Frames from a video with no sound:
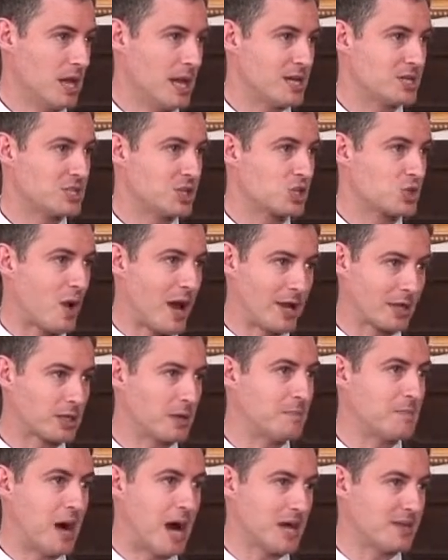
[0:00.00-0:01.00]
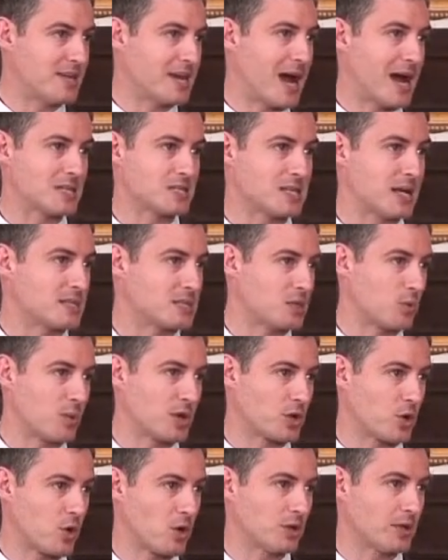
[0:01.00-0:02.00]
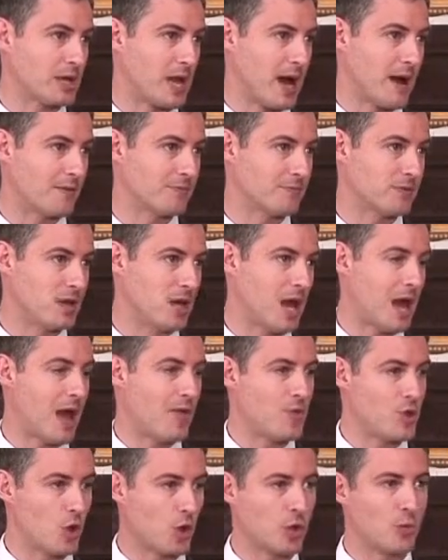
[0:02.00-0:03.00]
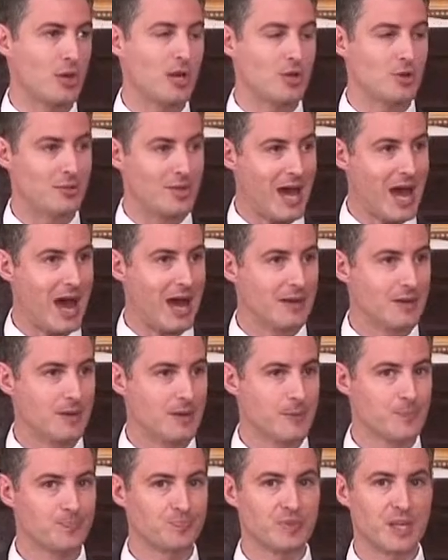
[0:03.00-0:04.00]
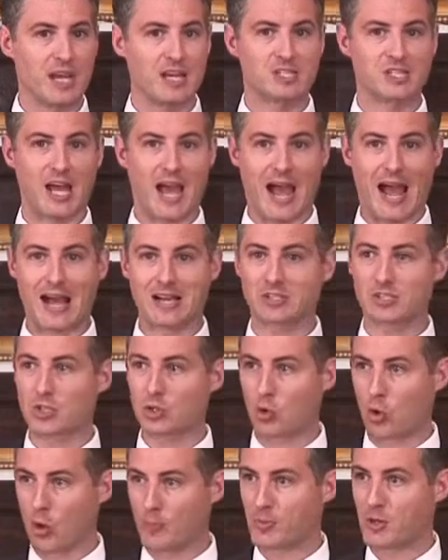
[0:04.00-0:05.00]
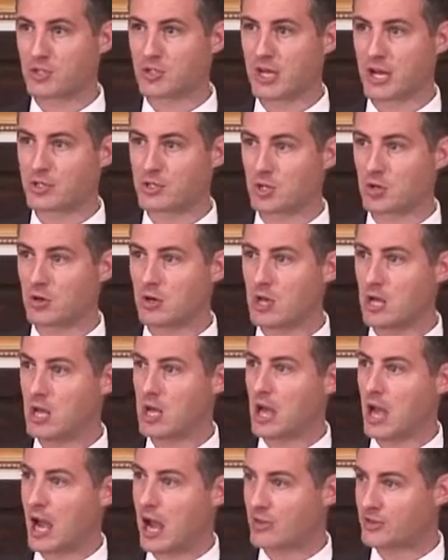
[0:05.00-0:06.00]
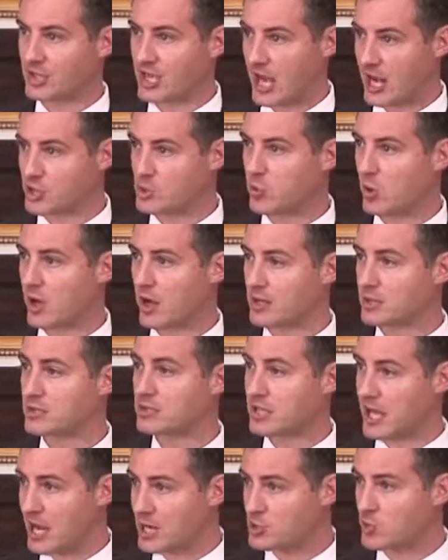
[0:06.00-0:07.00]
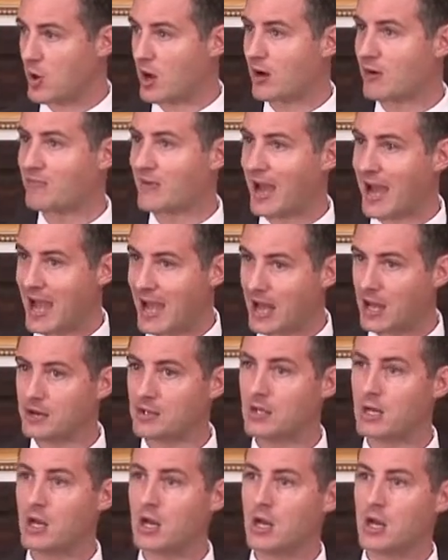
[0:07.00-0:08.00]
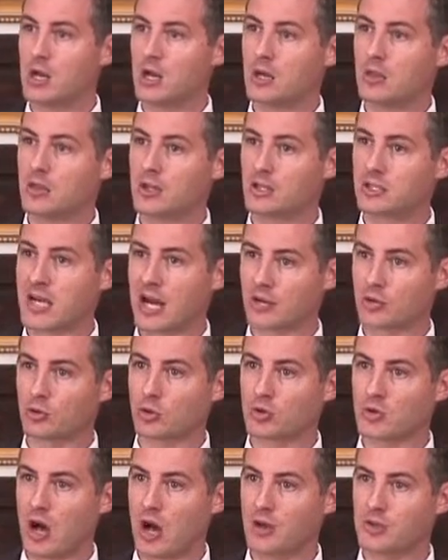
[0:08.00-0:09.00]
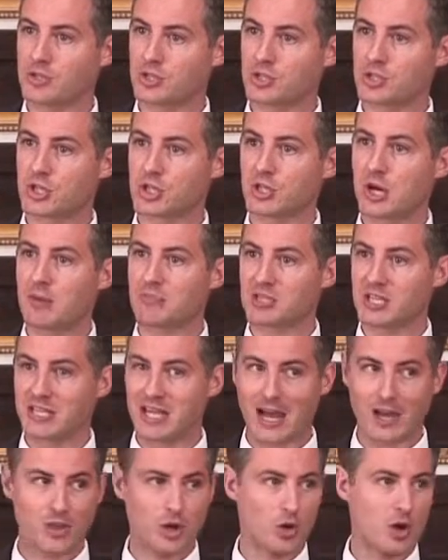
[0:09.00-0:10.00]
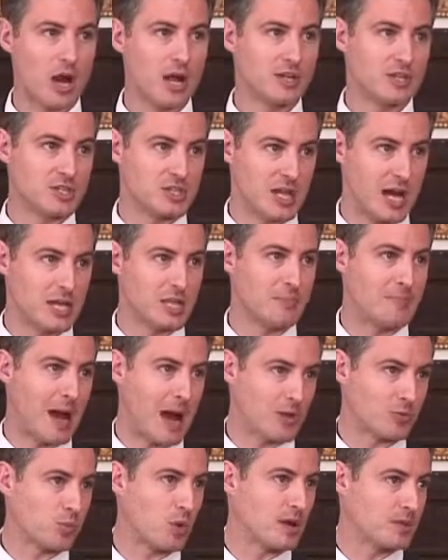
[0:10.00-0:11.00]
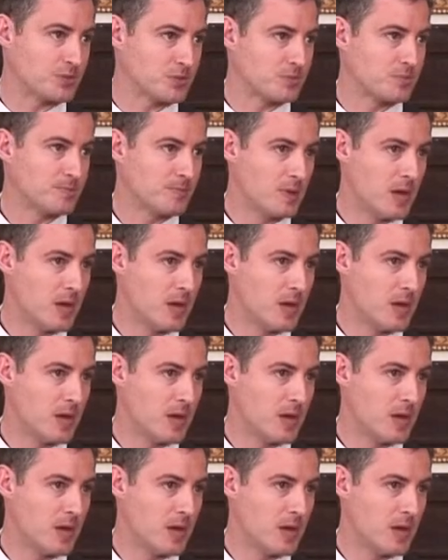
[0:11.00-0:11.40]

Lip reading: is to try to combine the assets that we currently have. And the only way to do that is to ask the corporate sector and K-12 and the technical colleges to come together and design the pathways.